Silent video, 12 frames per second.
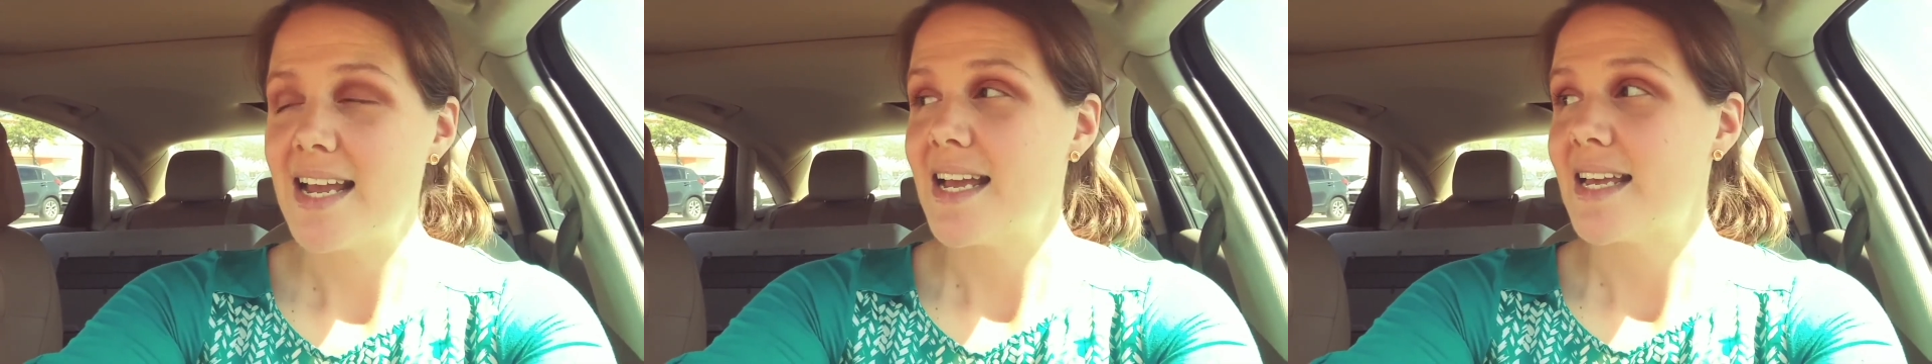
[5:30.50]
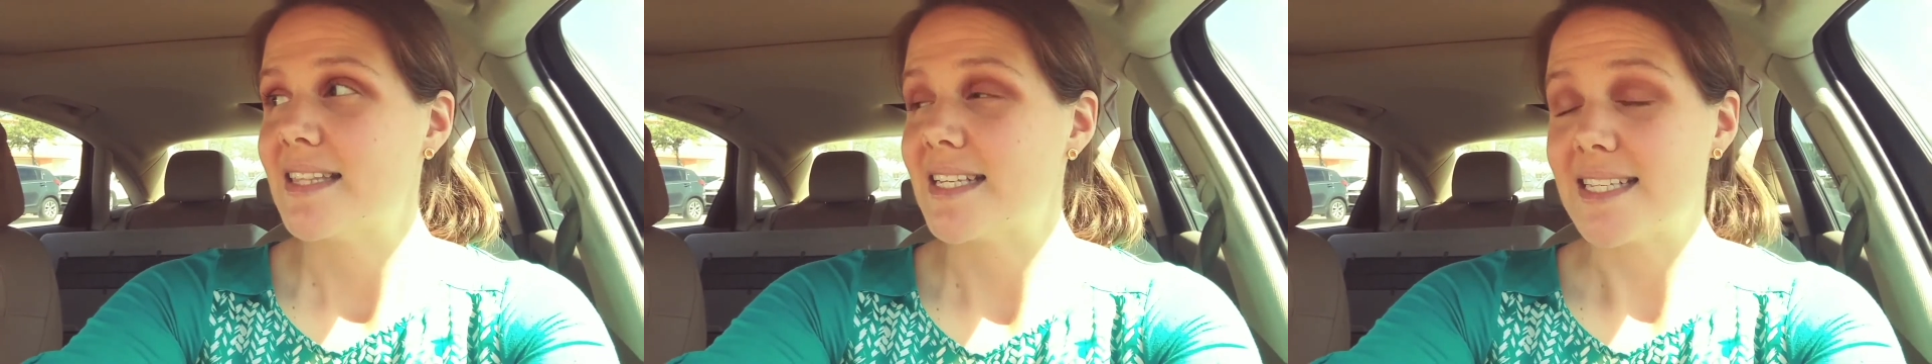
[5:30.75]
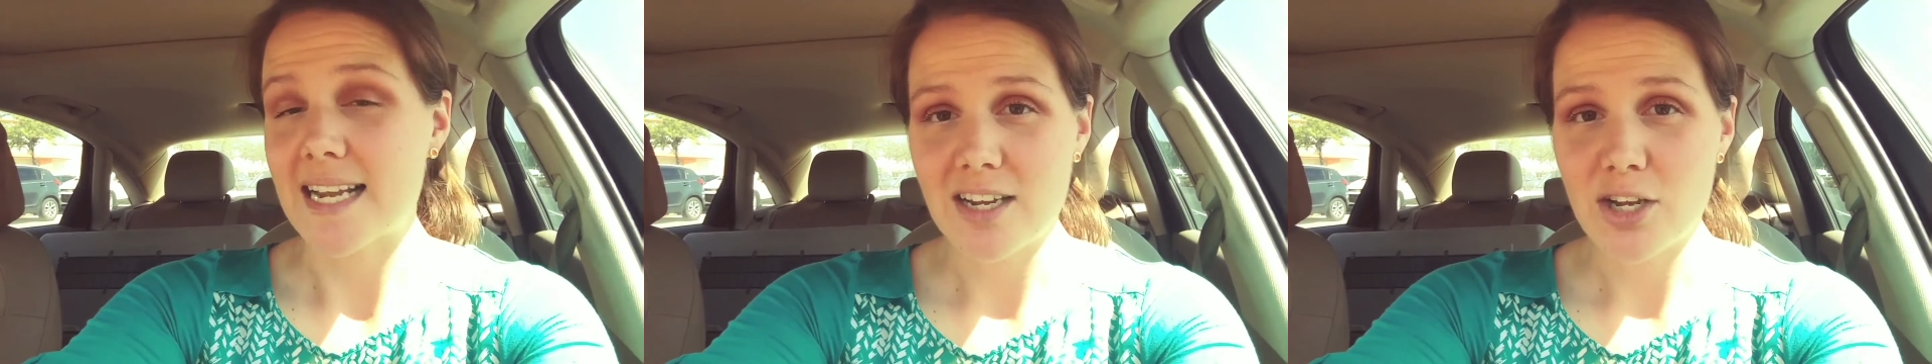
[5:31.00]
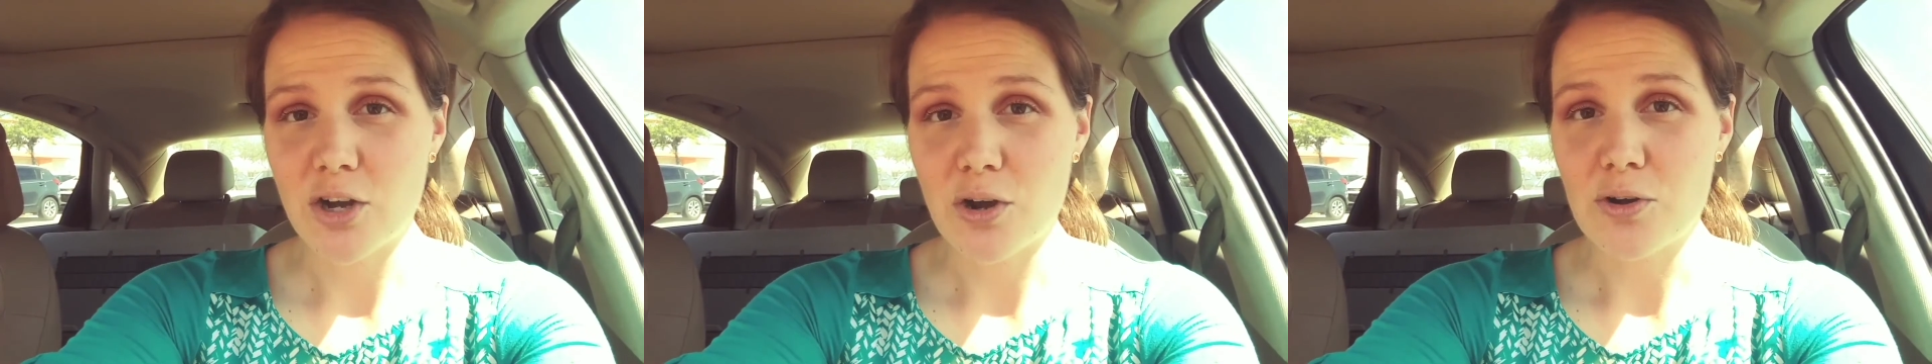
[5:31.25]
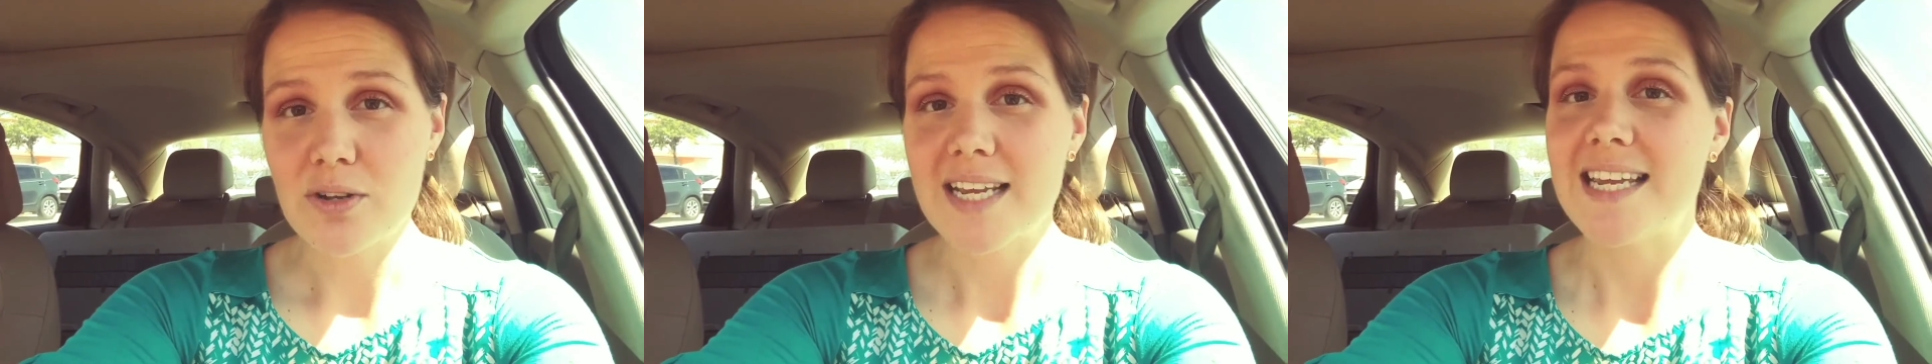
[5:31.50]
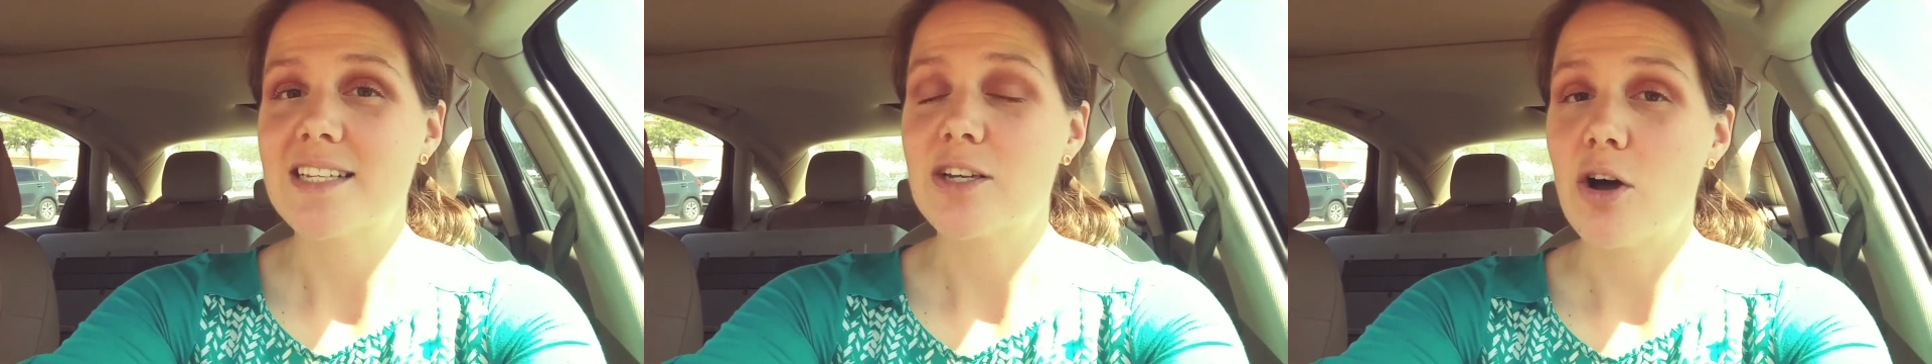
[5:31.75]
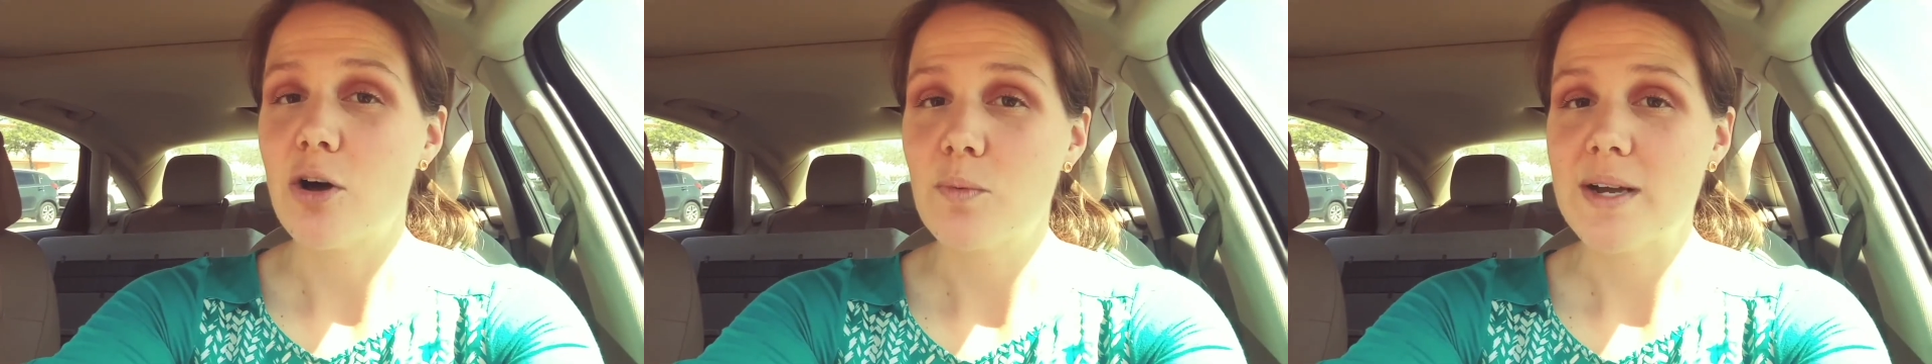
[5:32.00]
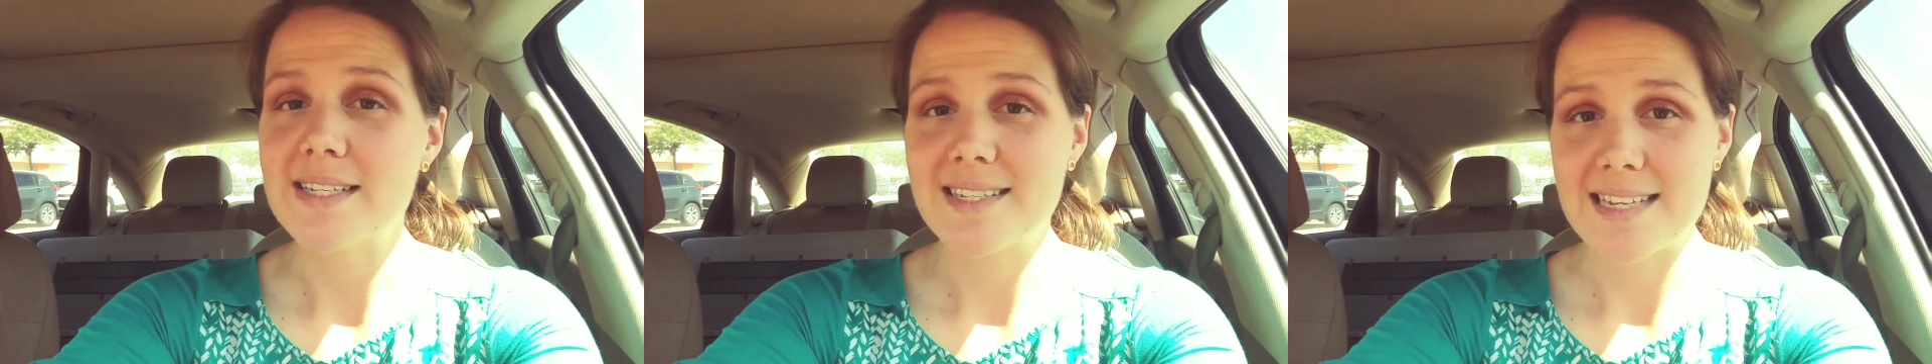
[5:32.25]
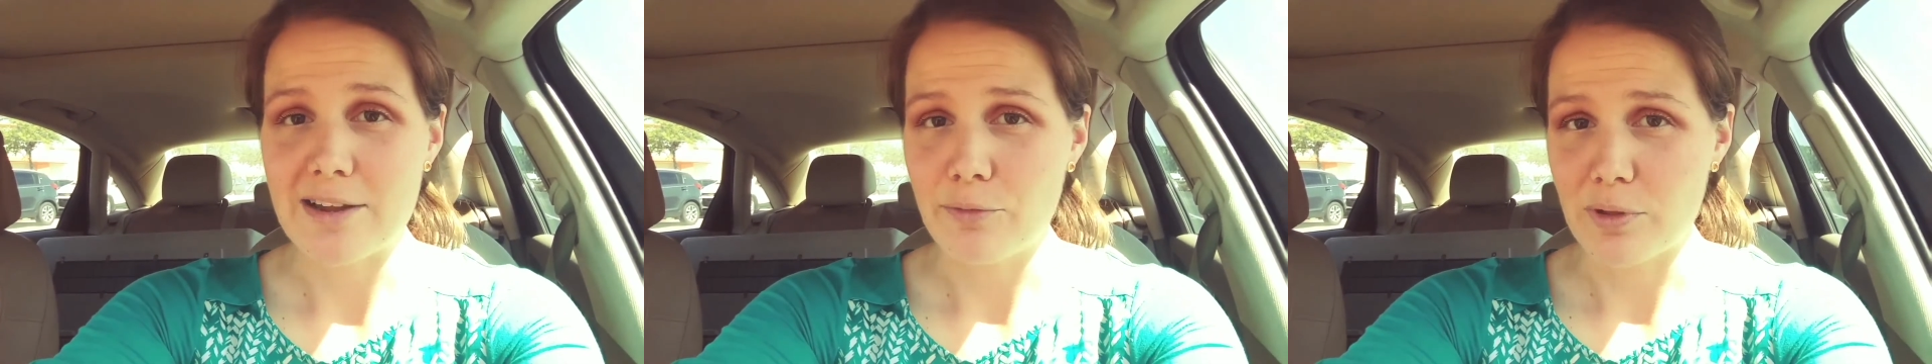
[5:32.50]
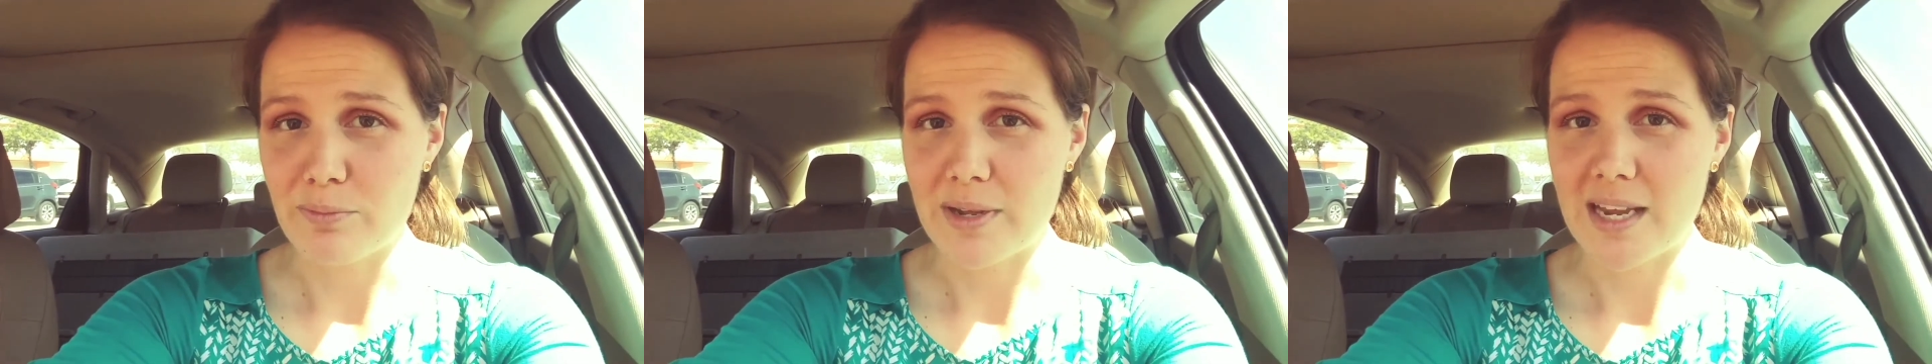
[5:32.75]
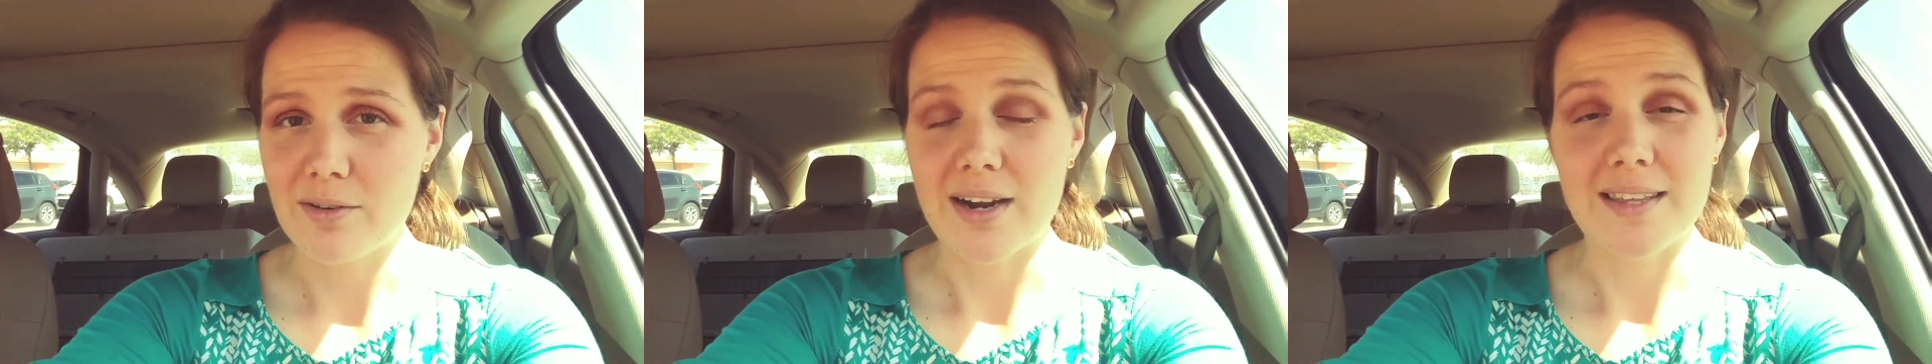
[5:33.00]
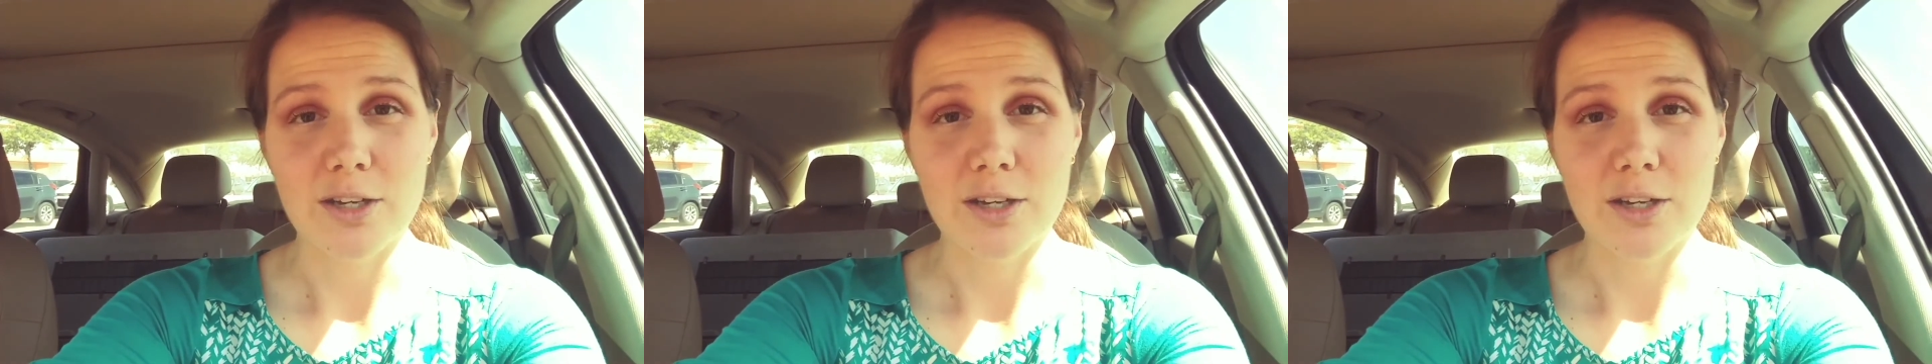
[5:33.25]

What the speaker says: The second goal, he is always safe with me, right?